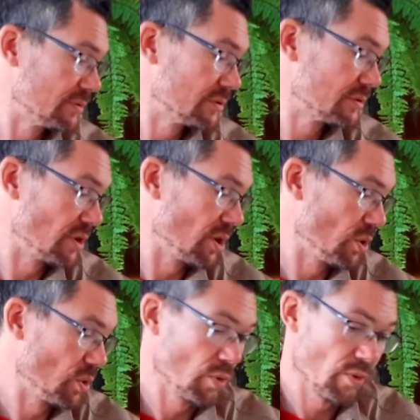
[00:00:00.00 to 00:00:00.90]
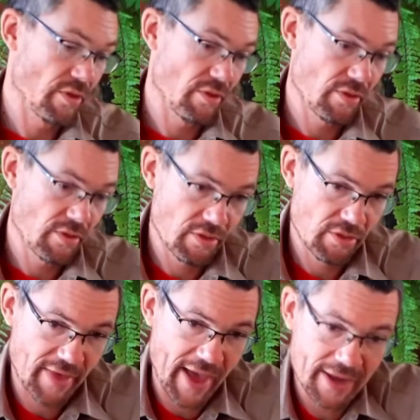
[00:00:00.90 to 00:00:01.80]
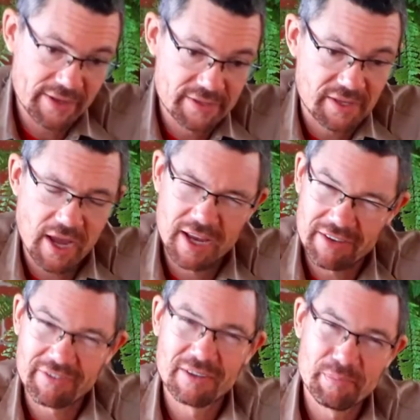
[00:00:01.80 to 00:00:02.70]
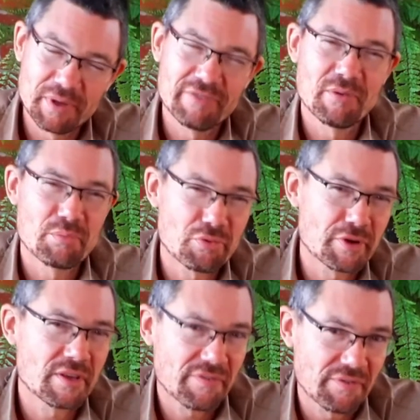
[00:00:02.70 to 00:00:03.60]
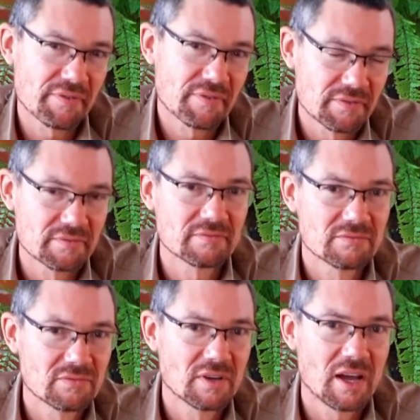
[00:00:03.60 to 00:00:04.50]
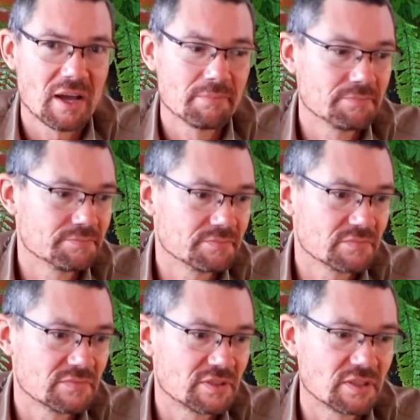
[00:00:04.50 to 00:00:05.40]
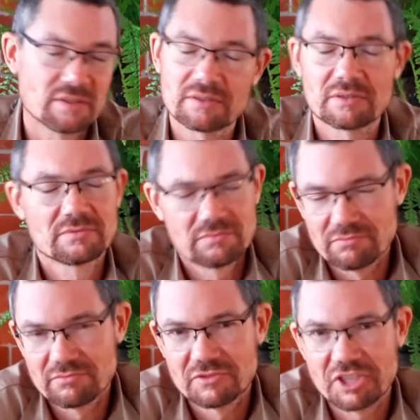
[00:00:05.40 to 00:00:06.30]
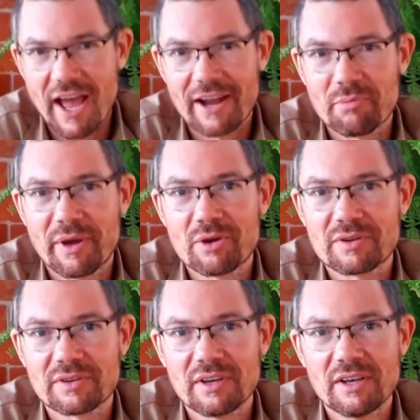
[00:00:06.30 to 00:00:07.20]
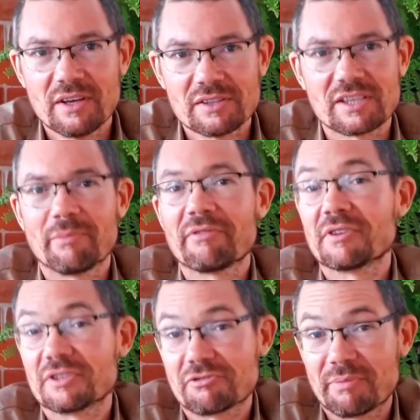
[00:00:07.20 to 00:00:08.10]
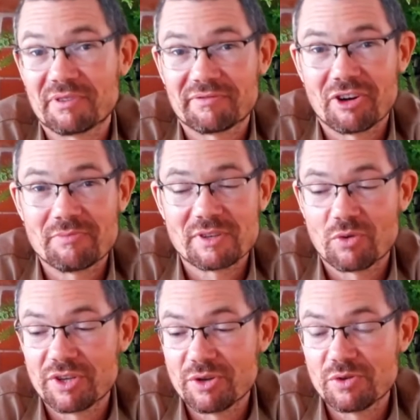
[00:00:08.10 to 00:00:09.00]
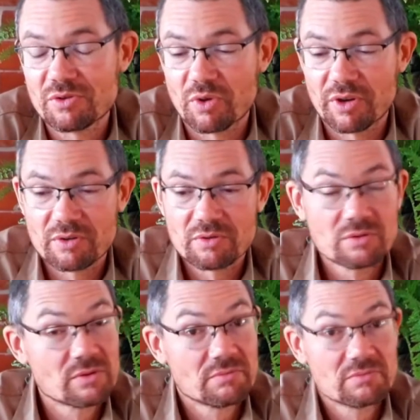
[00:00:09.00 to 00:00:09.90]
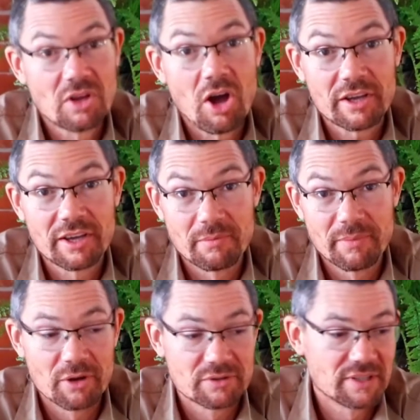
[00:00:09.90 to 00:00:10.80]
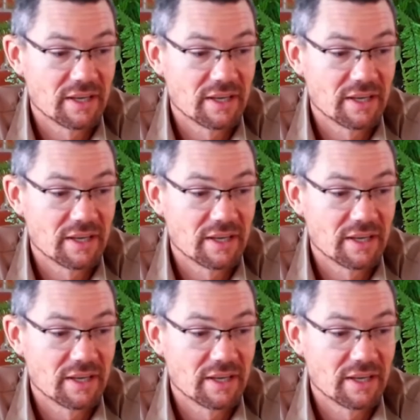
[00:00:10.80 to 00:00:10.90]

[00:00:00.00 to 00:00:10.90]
So that is kind of a bit of a brief chat about some of the descriptive terms that we use when talking about